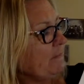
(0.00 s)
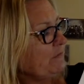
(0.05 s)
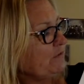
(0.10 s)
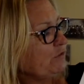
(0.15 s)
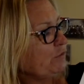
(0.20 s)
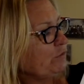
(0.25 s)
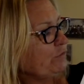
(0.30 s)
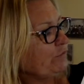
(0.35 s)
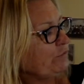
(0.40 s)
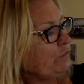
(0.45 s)

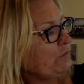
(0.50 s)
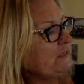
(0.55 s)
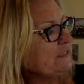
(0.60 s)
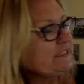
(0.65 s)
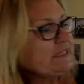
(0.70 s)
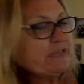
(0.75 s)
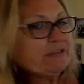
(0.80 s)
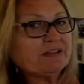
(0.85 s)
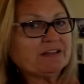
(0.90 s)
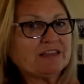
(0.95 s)
So we're focused
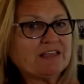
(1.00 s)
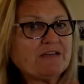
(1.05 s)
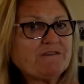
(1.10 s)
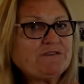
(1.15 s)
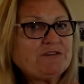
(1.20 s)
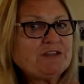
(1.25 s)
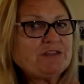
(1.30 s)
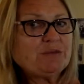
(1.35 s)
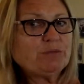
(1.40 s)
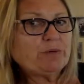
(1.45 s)
on the
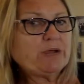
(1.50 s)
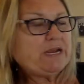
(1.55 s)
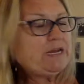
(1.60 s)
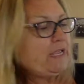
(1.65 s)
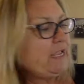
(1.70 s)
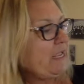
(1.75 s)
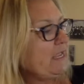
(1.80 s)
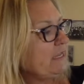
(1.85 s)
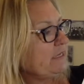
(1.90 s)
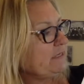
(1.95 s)
left and the right
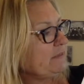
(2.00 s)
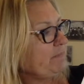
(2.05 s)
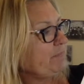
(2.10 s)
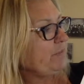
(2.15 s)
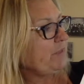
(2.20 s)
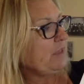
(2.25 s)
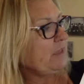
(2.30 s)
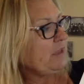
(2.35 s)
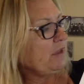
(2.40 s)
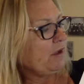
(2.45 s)
hand,
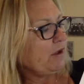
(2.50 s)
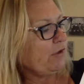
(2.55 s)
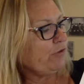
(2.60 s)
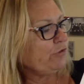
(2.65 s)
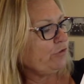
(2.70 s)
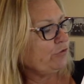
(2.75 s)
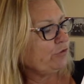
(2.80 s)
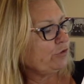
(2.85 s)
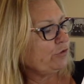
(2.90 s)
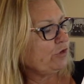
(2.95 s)

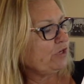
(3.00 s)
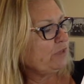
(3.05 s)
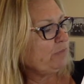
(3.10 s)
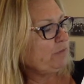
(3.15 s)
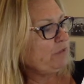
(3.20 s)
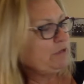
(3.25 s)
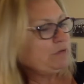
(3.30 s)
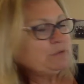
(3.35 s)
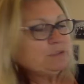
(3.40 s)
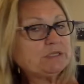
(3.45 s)
although they're going to be
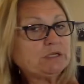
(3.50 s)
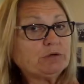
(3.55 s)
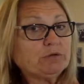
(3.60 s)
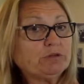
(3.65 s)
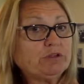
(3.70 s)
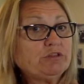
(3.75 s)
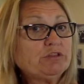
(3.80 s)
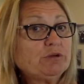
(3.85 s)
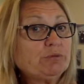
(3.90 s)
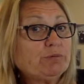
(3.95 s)
using
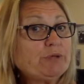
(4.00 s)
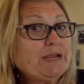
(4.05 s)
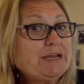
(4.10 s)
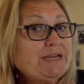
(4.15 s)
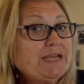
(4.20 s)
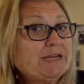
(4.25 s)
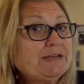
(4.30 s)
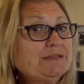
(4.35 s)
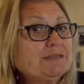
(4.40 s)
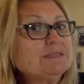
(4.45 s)
only their right
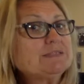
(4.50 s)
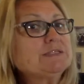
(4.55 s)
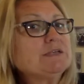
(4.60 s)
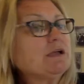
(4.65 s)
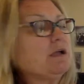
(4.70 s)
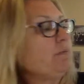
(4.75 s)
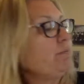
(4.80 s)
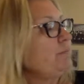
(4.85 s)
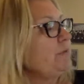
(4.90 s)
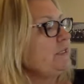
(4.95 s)
hand in the
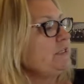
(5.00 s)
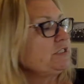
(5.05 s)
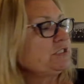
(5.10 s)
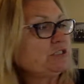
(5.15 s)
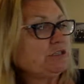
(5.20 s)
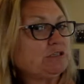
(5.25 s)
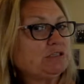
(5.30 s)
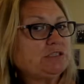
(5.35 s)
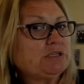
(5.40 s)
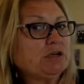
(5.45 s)
song, but it's
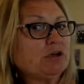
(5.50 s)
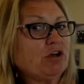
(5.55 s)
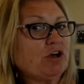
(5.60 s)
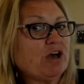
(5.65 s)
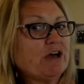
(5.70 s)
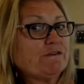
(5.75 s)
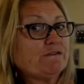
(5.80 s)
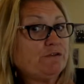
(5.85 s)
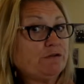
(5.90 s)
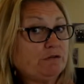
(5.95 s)
good to
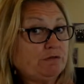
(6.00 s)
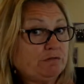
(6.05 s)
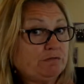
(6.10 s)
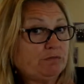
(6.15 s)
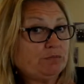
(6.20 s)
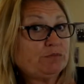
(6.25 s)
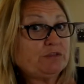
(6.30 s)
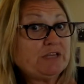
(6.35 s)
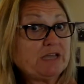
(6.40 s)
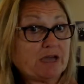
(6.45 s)
offer
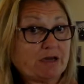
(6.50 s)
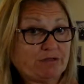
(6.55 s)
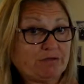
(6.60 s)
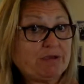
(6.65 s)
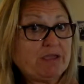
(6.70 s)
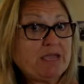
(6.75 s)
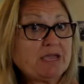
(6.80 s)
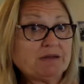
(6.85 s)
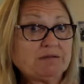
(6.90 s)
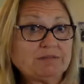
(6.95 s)
the other
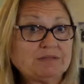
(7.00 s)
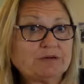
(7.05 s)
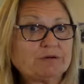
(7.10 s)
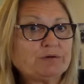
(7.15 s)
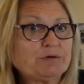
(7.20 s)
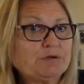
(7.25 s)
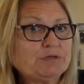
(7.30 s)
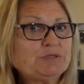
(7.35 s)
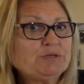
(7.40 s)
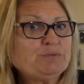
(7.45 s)
hand. They're
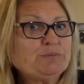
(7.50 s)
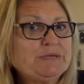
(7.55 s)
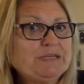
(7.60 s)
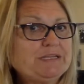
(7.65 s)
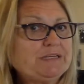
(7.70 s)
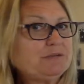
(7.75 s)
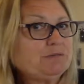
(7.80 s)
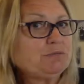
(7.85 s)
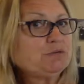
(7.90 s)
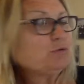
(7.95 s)
going to
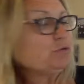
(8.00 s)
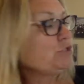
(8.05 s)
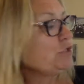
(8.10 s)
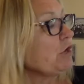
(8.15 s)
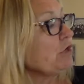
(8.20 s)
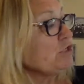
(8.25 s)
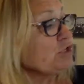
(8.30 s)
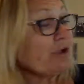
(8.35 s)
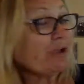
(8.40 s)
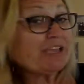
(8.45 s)
be
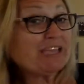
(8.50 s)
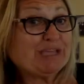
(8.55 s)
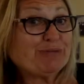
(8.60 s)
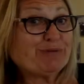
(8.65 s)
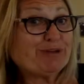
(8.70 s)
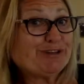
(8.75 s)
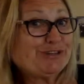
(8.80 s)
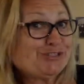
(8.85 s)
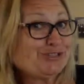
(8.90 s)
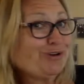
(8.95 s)
talking
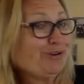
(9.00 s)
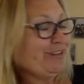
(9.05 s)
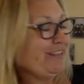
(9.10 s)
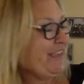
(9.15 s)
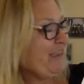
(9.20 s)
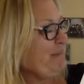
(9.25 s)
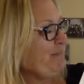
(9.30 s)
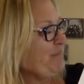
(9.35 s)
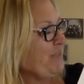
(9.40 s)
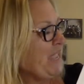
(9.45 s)
about it
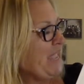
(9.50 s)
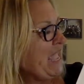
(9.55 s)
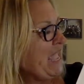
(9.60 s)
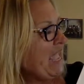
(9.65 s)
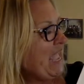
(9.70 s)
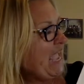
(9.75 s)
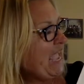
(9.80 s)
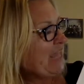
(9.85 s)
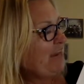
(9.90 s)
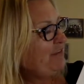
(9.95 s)
shortly,
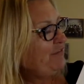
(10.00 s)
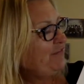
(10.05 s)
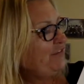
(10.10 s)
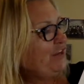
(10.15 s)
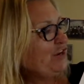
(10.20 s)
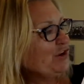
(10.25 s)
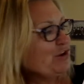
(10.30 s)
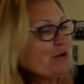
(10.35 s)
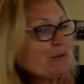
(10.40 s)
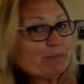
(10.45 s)
and
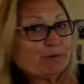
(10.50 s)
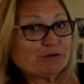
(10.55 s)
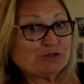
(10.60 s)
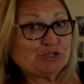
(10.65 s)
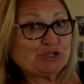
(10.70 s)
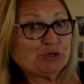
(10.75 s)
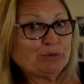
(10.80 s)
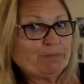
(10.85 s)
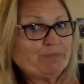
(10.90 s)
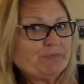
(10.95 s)
finger number
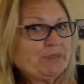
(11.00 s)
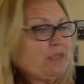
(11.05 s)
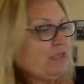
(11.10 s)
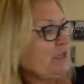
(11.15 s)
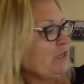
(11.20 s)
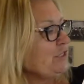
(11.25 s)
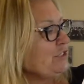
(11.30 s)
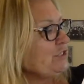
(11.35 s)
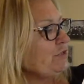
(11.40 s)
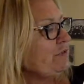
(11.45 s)
2.
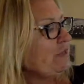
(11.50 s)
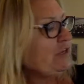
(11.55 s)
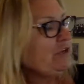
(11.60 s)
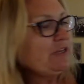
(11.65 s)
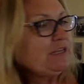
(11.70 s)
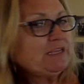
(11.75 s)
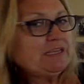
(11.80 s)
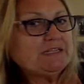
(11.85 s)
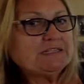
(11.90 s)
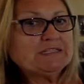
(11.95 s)
So they
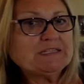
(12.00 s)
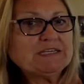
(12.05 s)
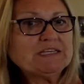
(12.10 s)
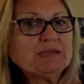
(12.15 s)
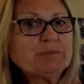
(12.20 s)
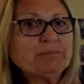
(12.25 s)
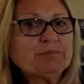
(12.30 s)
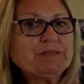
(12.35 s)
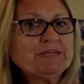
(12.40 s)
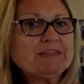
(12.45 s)
could easily
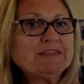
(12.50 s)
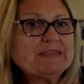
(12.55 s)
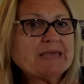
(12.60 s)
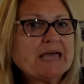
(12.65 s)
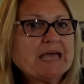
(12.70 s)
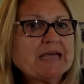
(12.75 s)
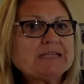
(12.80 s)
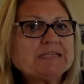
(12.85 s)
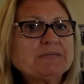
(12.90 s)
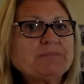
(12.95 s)
complete
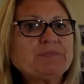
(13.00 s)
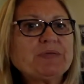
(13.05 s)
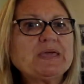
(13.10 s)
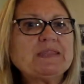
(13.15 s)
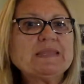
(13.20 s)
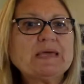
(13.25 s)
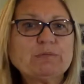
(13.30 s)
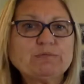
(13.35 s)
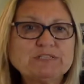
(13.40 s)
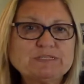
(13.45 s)
that,
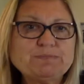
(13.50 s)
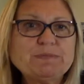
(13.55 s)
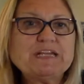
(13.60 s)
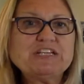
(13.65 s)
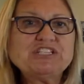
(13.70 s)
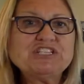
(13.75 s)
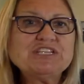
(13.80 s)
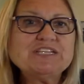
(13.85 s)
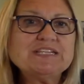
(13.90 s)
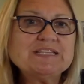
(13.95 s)
and that was
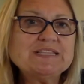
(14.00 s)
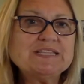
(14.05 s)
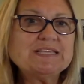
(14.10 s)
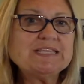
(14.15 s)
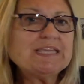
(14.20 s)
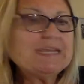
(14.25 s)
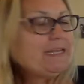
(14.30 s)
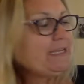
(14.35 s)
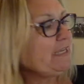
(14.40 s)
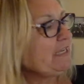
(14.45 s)
mentioned in the
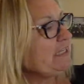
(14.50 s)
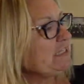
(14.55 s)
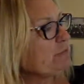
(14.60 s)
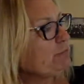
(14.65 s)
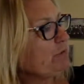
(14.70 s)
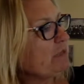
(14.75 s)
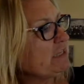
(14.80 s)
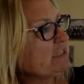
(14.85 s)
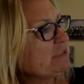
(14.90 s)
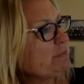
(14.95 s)
KiddyKeys
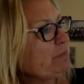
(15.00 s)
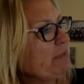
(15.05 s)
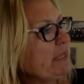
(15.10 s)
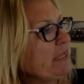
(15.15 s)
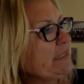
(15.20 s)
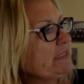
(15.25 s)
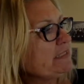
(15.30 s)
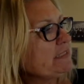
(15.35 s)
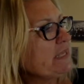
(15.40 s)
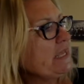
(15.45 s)
PLUS
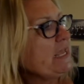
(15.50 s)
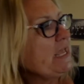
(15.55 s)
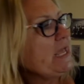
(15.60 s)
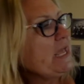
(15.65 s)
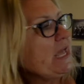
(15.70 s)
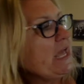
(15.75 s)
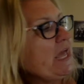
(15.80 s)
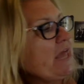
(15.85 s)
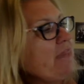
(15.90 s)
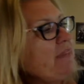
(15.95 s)
plans.
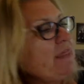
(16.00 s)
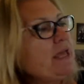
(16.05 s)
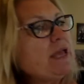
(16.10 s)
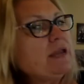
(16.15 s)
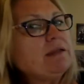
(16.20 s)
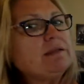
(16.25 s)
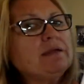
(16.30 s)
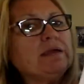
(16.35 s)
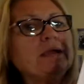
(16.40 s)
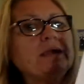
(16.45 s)
And then